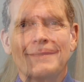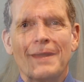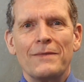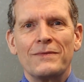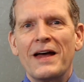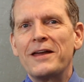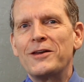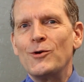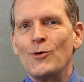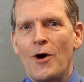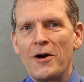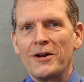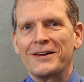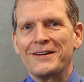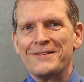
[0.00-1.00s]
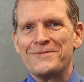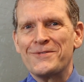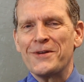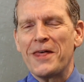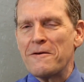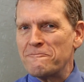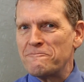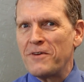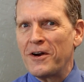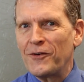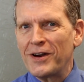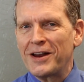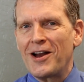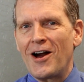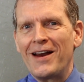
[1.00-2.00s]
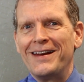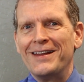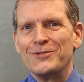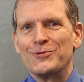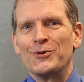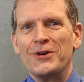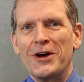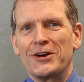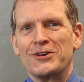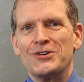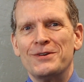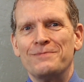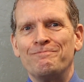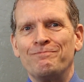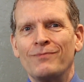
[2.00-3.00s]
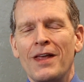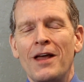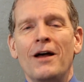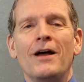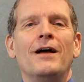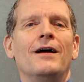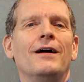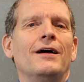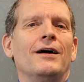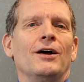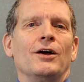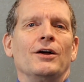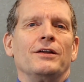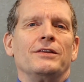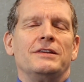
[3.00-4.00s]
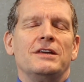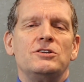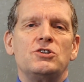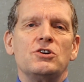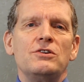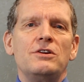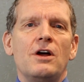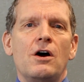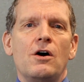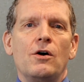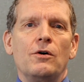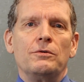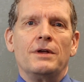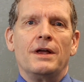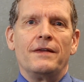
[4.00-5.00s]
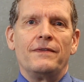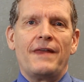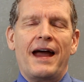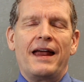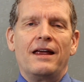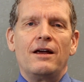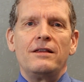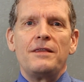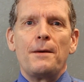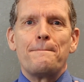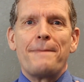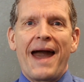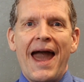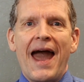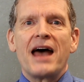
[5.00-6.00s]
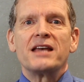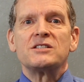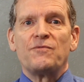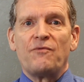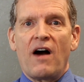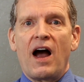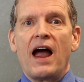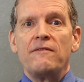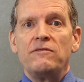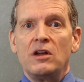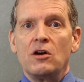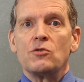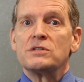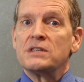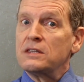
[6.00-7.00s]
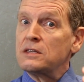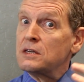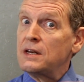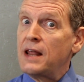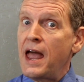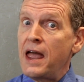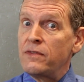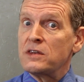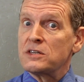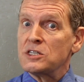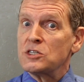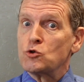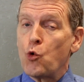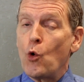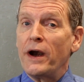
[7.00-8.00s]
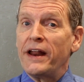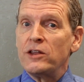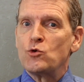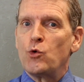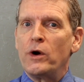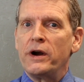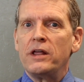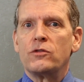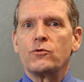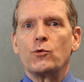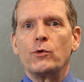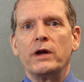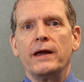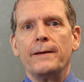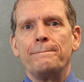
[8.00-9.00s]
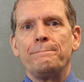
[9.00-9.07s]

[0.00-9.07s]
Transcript: Thank you, Annika, for that very kind introduction. Did you know that in the past 5 years, and today this is 2023,